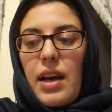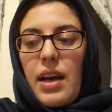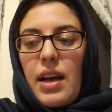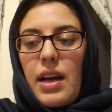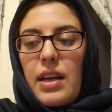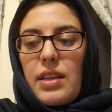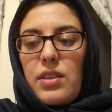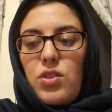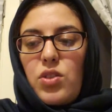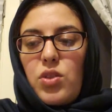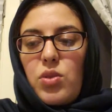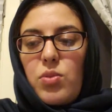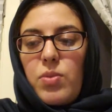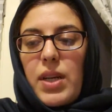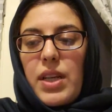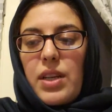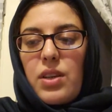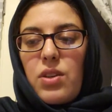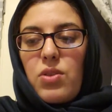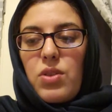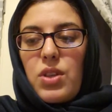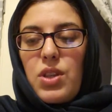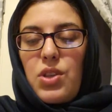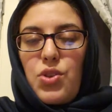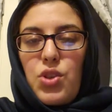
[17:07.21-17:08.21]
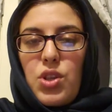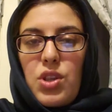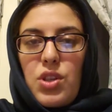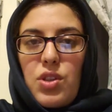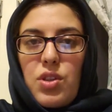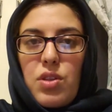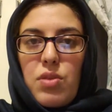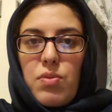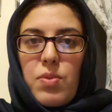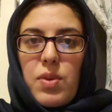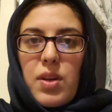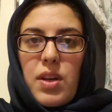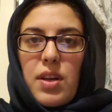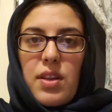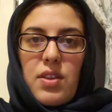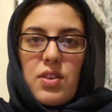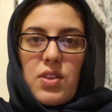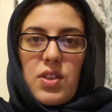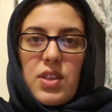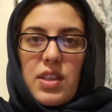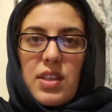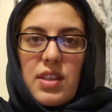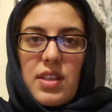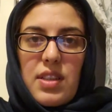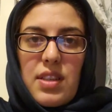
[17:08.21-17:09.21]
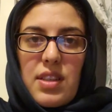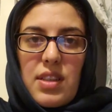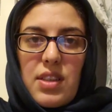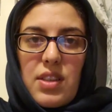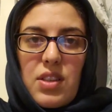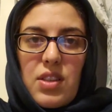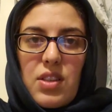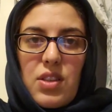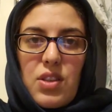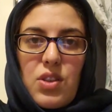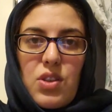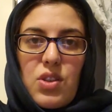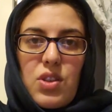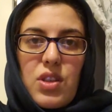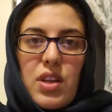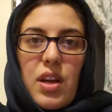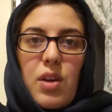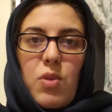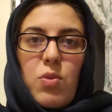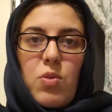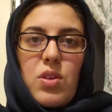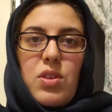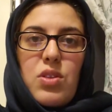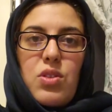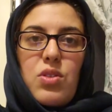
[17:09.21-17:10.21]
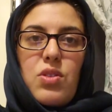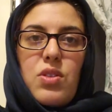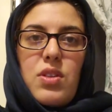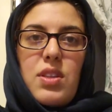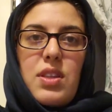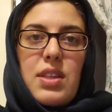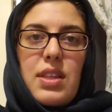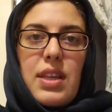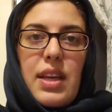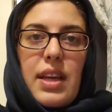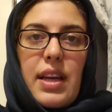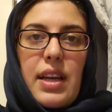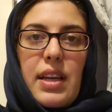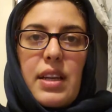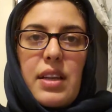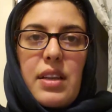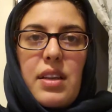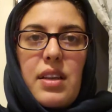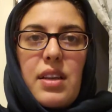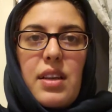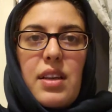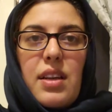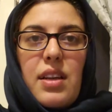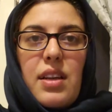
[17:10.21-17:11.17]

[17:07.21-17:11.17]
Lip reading: And to my Christian brothers and sisters, I want to say,